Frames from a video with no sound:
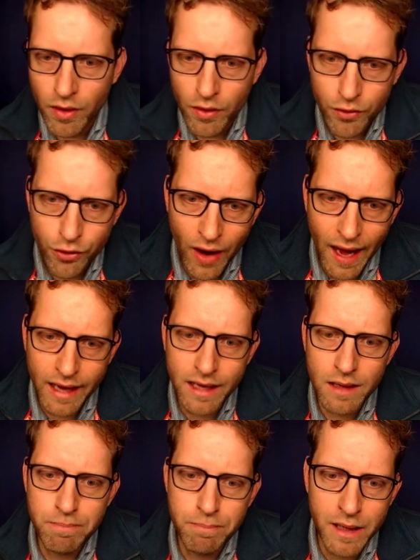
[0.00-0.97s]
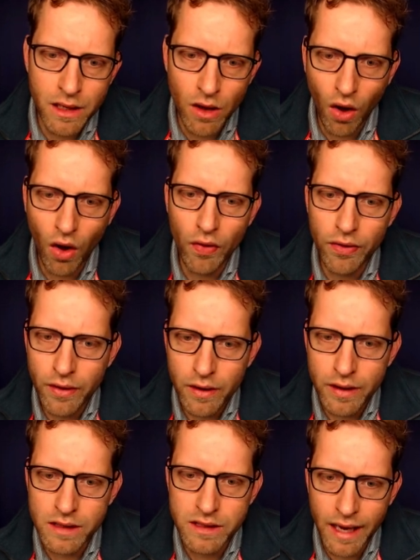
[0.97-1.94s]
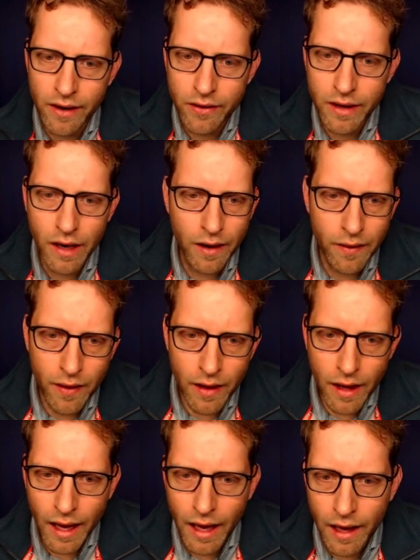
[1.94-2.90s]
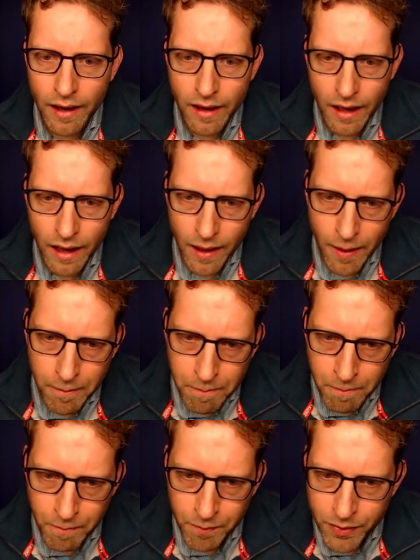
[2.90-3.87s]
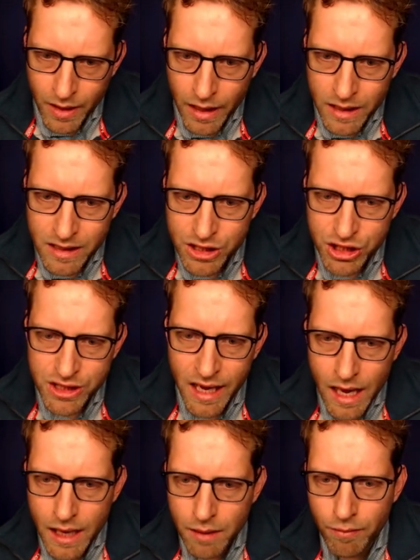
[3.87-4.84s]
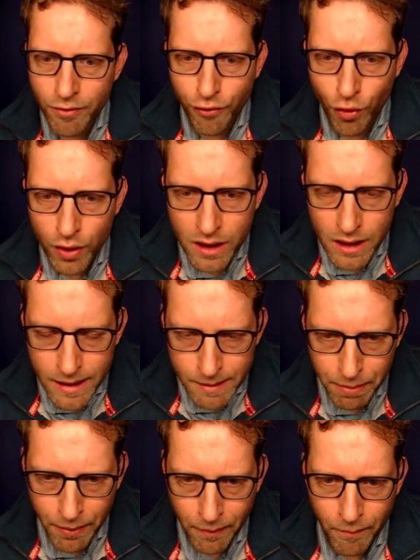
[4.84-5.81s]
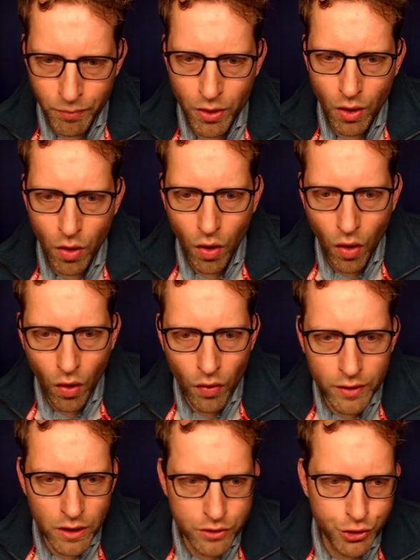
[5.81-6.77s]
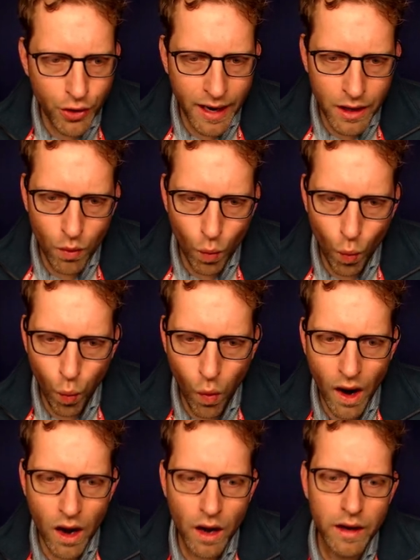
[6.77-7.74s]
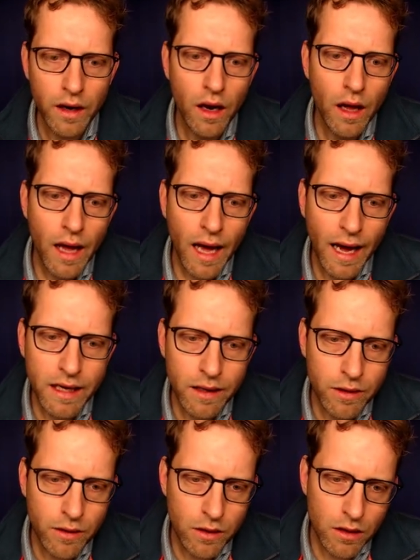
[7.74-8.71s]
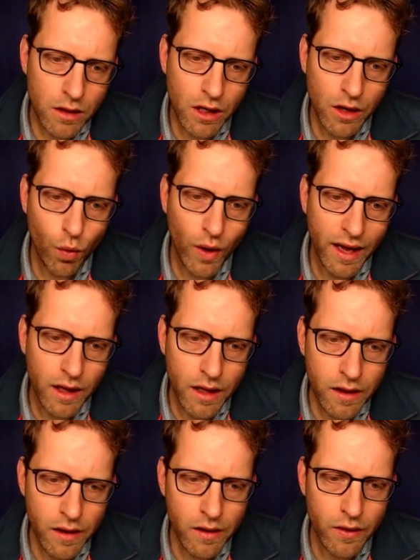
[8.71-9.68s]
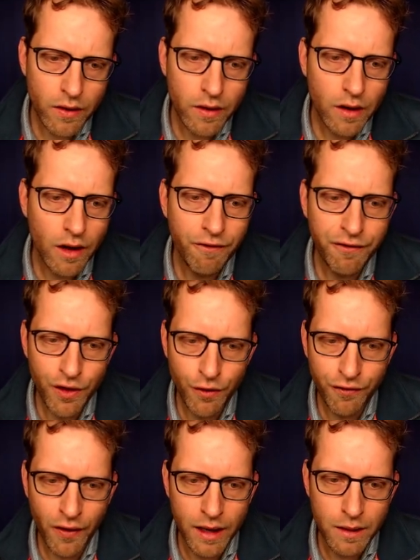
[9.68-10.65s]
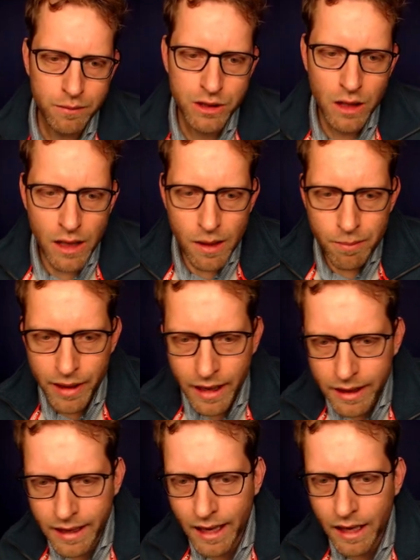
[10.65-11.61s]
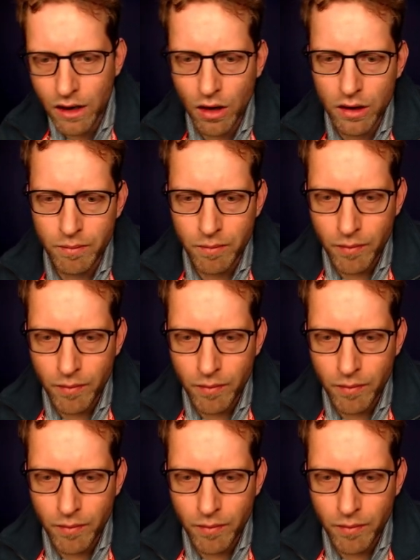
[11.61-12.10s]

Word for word: drag it beyond this area. And um, the same for the clip on track one. I can cut away here a few frames, but I cannot